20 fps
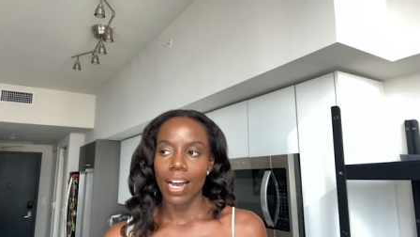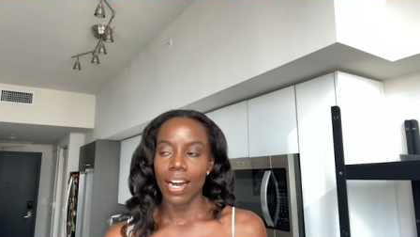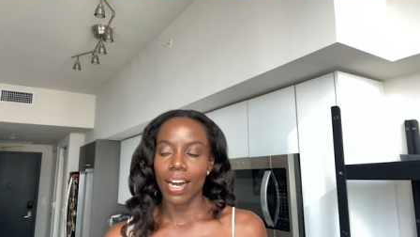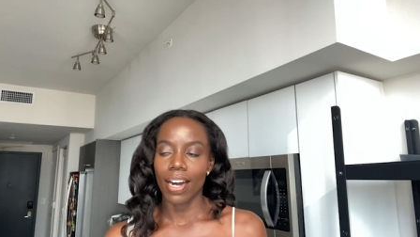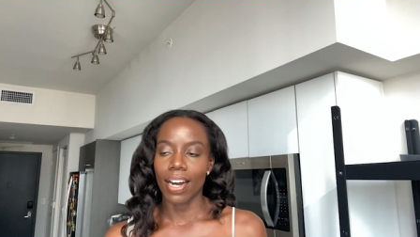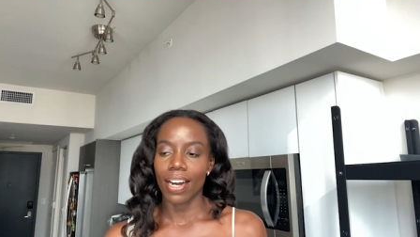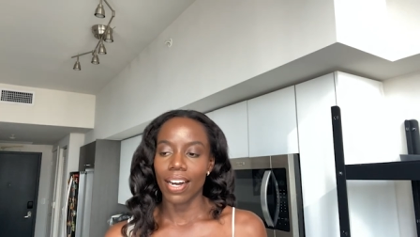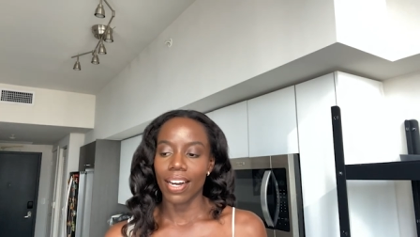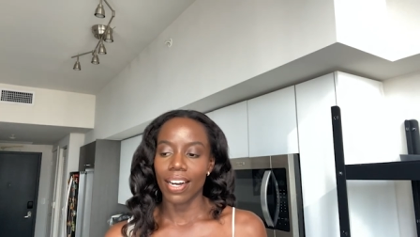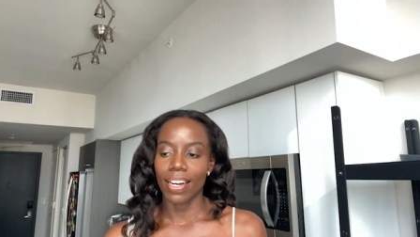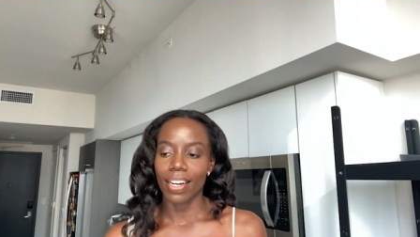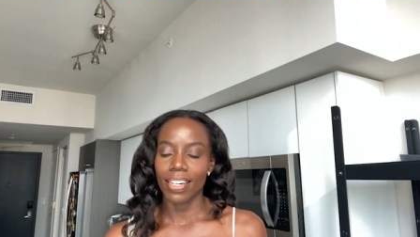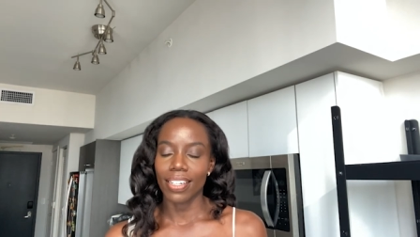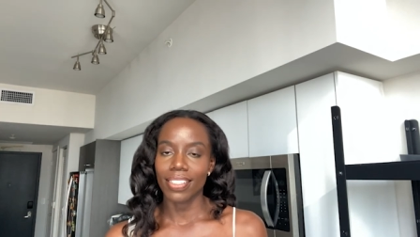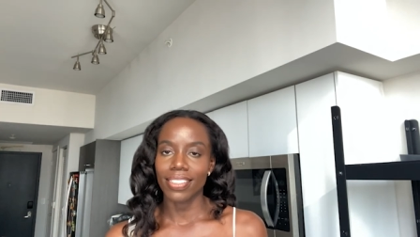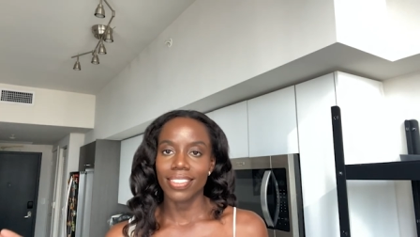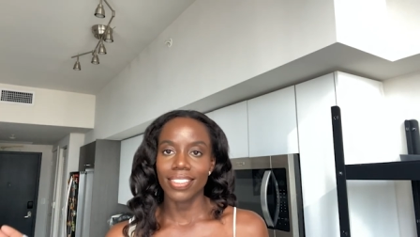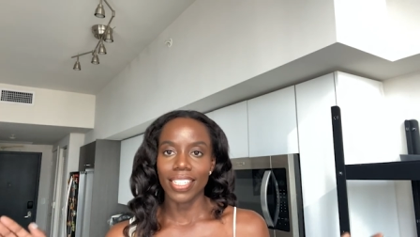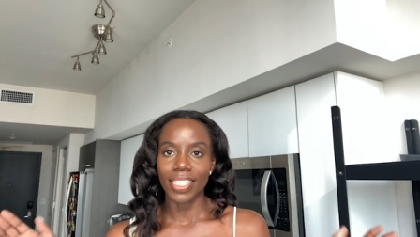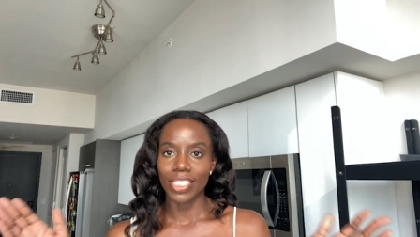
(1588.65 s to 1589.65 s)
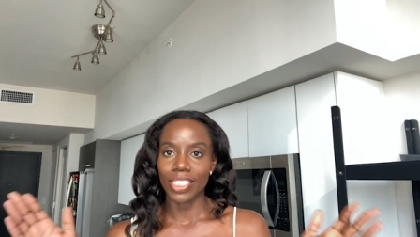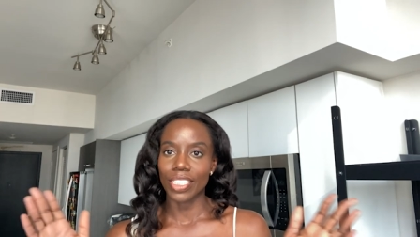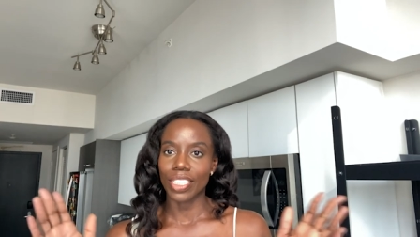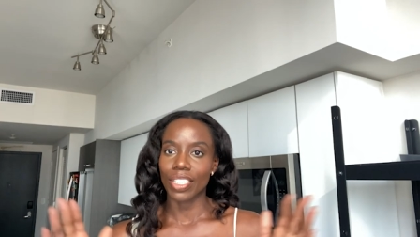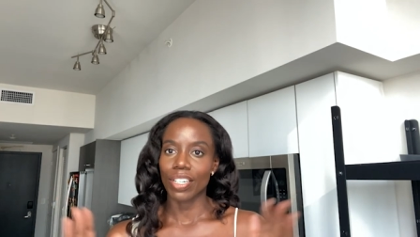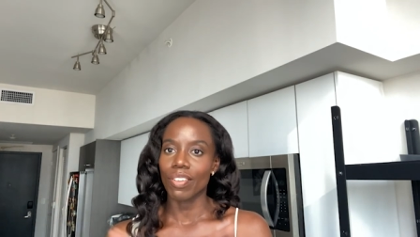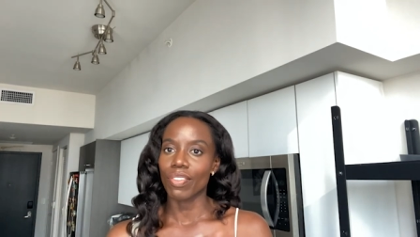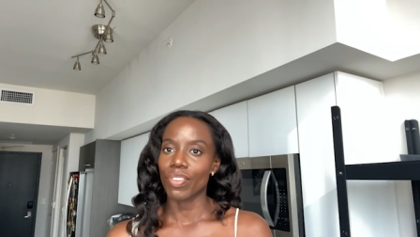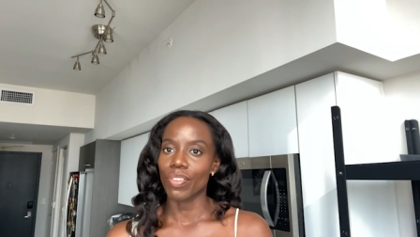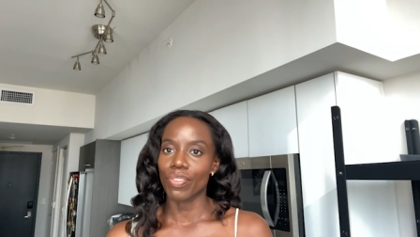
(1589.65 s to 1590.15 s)
uh, section
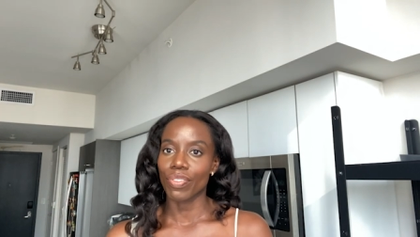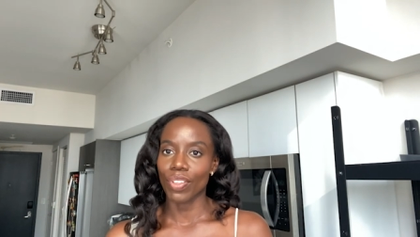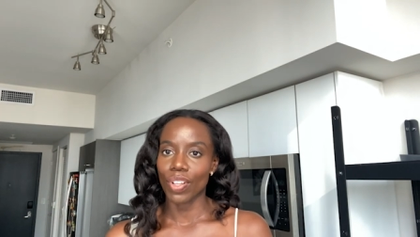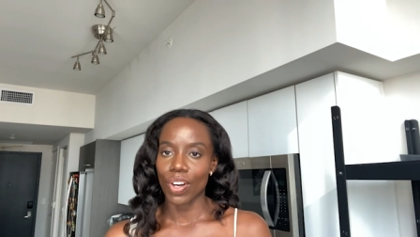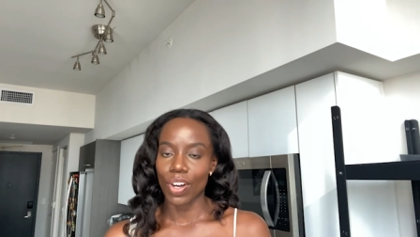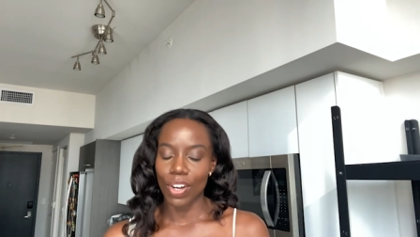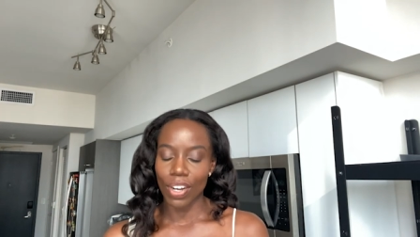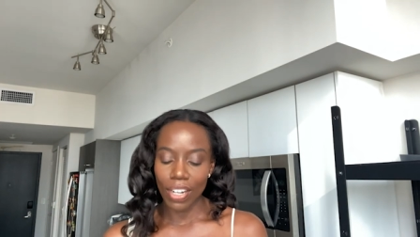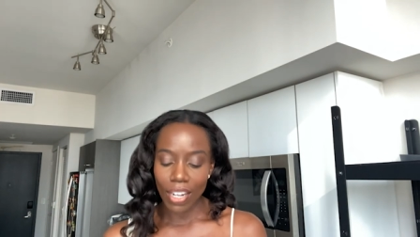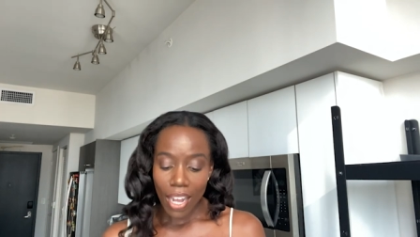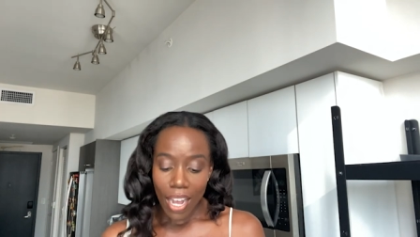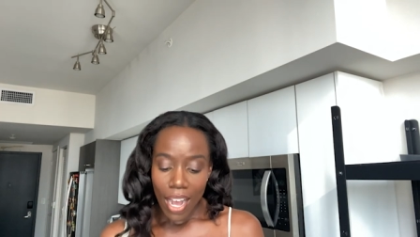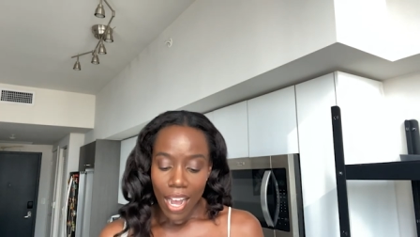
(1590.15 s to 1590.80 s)
of the vlog.